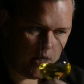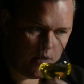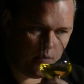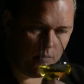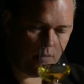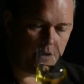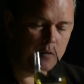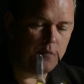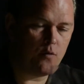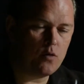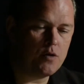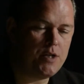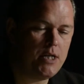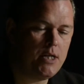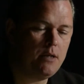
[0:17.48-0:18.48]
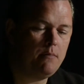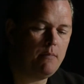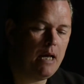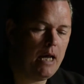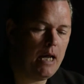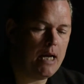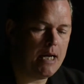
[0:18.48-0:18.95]
2014
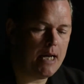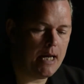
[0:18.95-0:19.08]
and